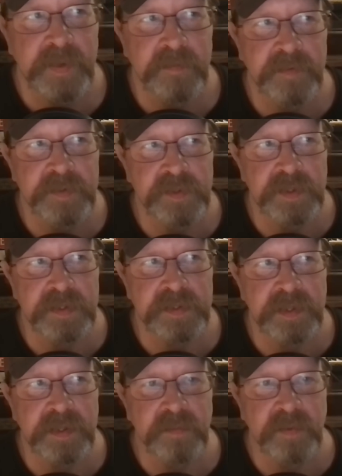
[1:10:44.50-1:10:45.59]
eventually they
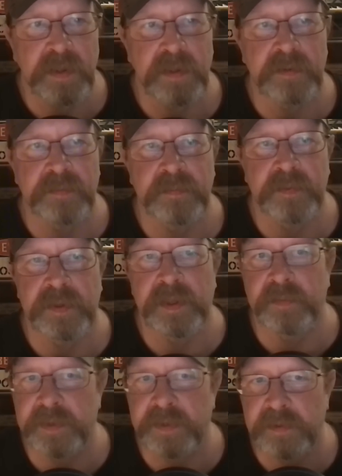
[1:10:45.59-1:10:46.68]
said, well, we're done
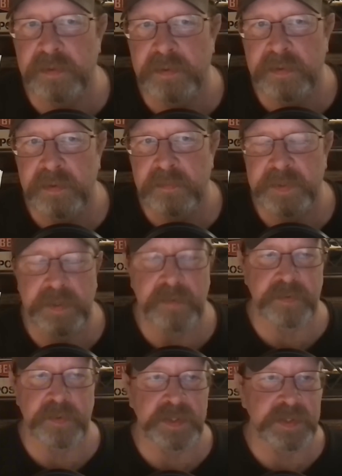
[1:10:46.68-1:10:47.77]
with it. But they
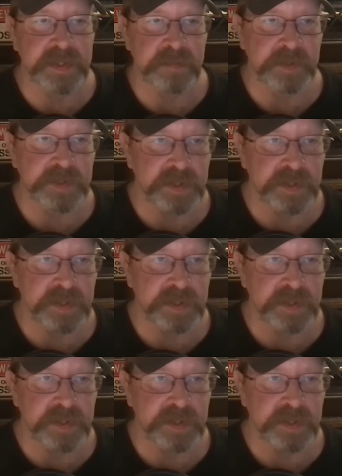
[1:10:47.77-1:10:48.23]
never really said much